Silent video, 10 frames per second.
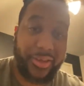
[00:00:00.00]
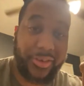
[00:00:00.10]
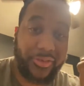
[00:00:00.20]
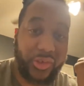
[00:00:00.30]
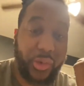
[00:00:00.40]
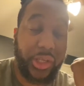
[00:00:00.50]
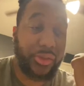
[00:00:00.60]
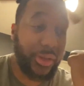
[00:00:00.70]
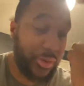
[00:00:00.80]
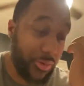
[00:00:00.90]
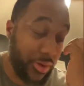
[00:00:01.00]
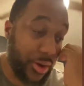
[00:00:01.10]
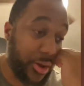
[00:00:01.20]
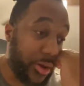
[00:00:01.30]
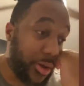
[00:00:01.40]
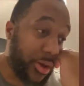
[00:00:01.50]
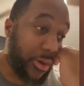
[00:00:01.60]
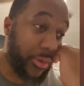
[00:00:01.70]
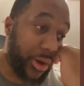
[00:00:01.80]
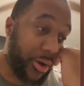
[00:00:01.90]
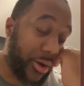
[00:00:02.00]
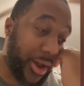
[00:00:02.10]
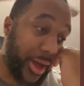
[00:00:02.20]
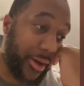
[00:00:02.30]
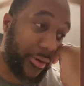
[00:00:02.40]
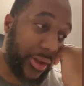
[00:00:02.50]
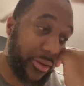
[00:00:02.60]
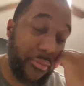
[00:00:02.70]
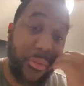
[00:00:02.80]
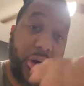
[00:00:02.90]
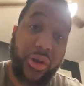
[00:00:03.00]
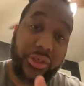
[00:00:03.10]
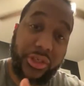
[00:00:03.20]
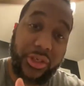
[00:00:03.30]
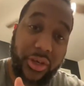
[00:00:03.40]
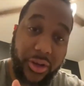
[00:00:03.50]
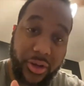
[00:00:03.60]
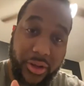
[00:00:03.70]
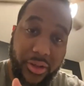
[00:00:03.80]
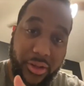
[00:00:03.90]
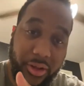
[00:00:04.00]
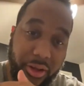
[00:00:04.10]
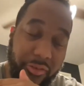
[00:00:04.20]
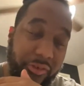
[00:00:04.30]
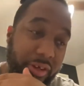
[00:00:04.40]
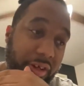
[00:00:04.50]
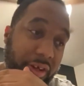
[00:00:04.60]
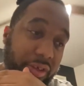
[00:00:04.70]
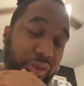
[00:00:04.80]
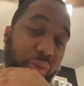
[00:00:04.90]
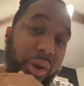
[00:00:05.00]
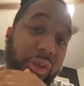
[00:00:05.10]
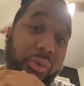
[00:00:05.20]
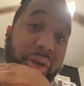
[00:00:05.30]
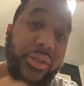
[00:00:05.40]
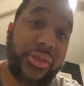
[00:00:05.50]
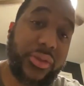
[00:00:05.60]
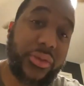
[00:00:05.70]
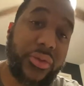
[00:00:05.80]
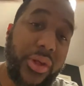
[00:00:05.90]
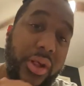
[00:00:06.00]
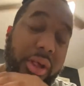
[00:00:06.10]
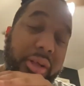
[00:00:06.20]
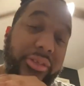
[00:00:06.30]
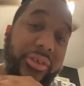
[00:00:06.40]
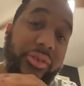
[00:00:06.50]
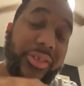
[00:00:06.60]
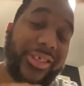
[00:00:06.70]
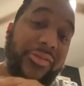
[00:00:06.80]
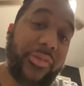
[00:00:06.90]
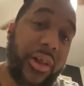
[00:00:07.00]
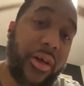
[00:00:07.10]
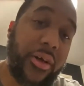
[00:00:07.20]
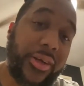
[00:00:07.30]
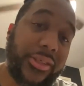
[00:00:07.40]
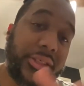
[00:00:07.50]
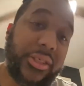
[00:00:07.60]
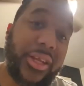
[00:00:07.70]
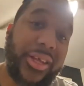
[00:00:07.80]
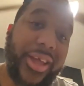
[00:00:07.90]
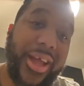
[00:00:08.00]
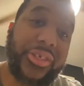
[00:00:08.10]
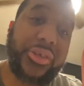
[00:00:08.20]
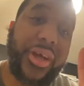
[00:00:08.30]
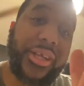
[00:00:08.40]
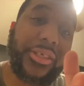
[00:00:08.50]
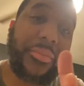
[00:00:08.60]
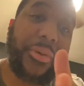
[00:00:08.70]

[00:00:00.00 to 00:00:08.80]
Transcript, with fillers: of 2021. We are now in March of 2022. And so this vlog is just going to catch you guys up